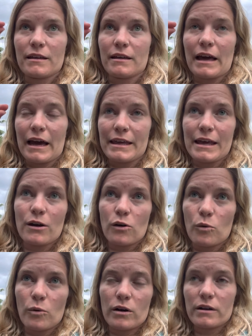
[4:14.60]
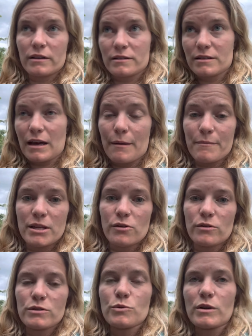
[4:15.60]
Gallego word, is
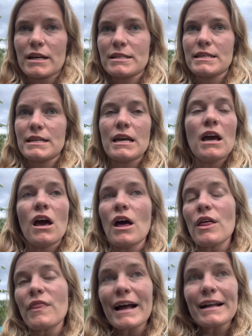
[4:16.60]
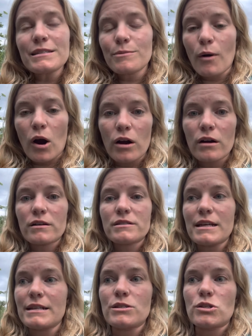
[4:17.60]
Camino is what I see. That's marked,
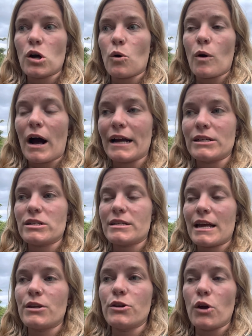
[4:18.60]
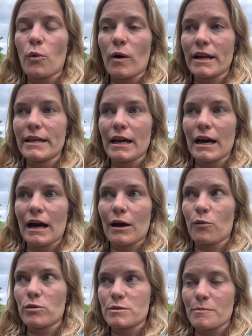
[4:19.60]
and so I just had no idea I
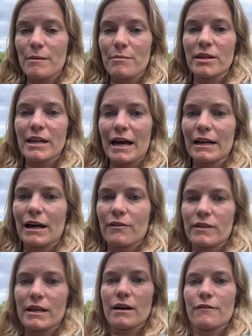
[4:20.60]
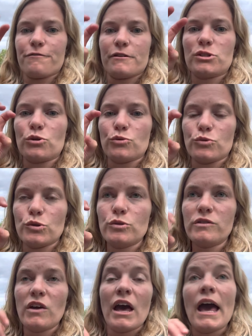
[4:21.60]
was maybe not on the official
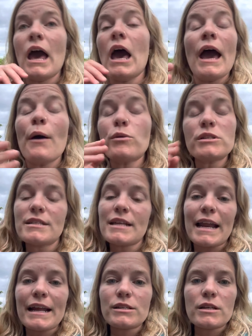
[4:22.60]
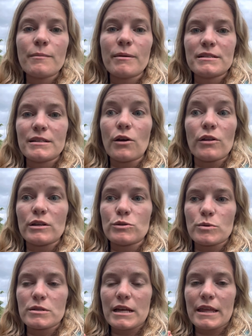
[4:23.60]
route, which is not actually a big deal. This
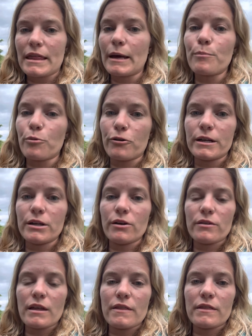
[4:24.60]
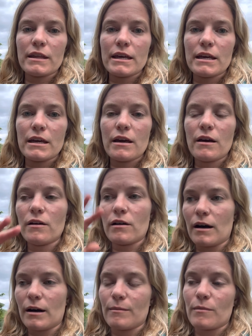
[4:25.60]
was, I think, prettier than the
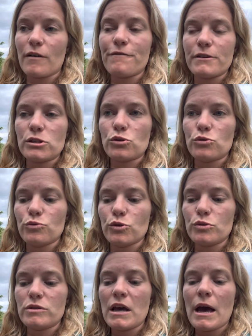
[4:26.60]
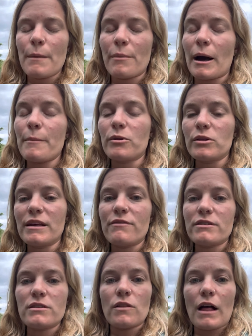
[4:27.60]
official route, but I believe
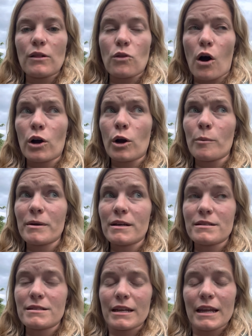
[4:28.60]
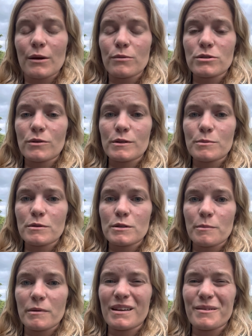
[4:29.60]
it's a lot longer because today was only supposed to
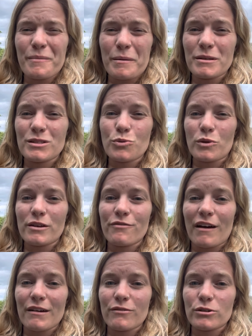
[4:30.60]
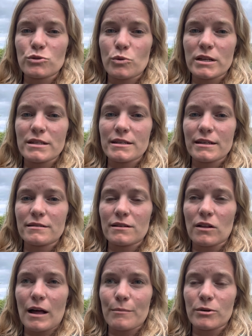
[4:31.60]
be maybe 25 or 26
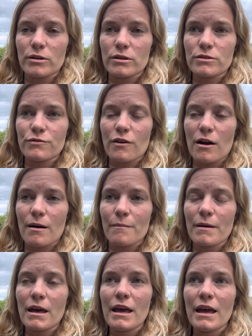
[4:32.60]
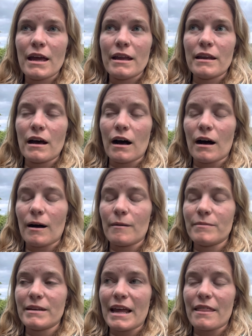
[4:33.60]
kilometers from
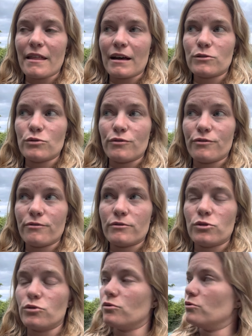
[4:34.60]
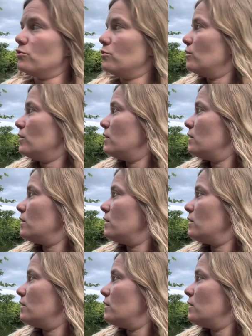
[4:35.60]
Neda to